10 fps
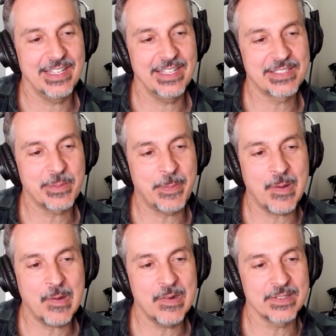It's a
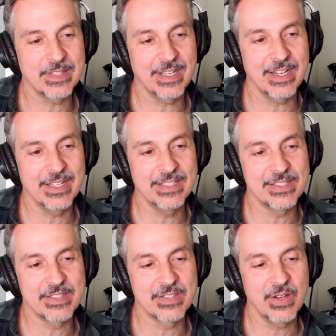part that
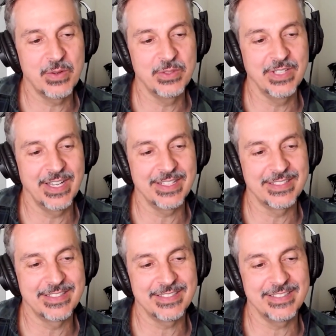is so like,
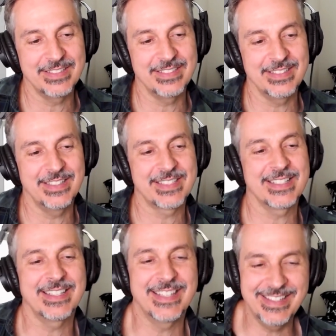it's
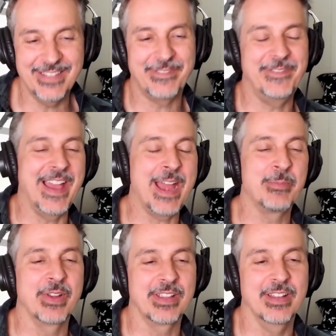like in the
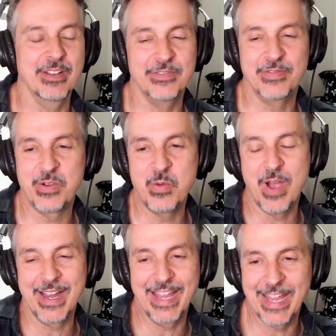fabric of who
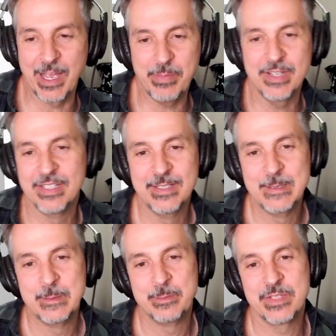I am.
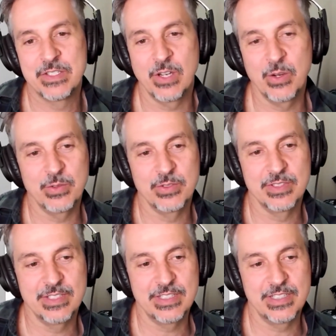So,
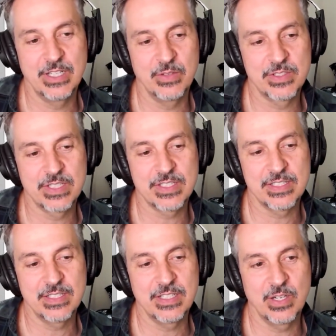
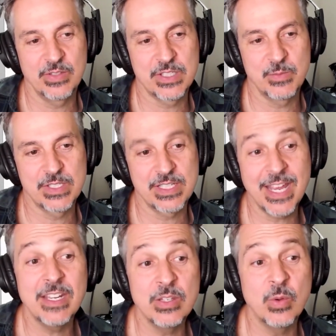if someone says,
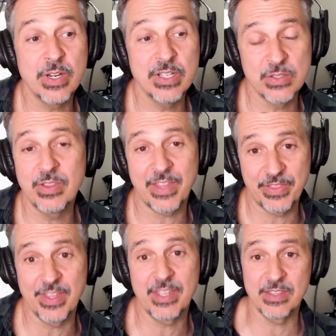"Hey, do you want to do
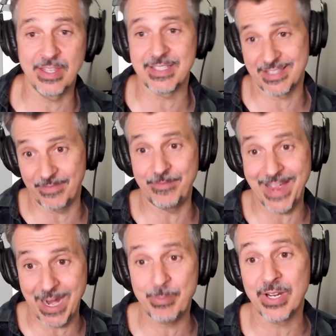that thing?" That's the
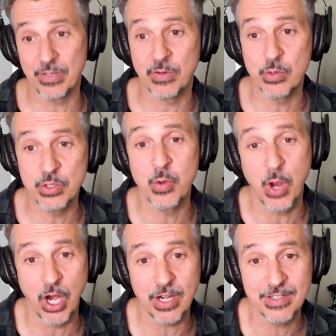fabric of who you
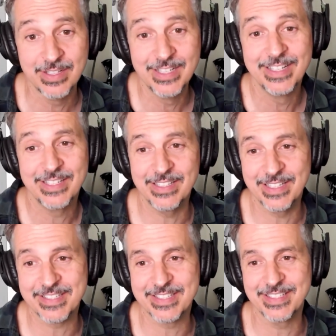are.
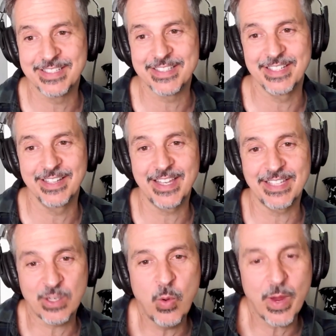That's
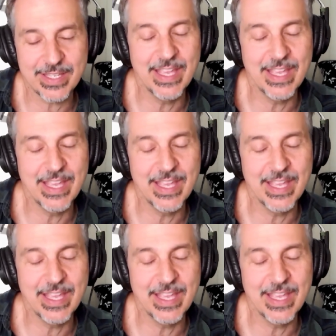a quick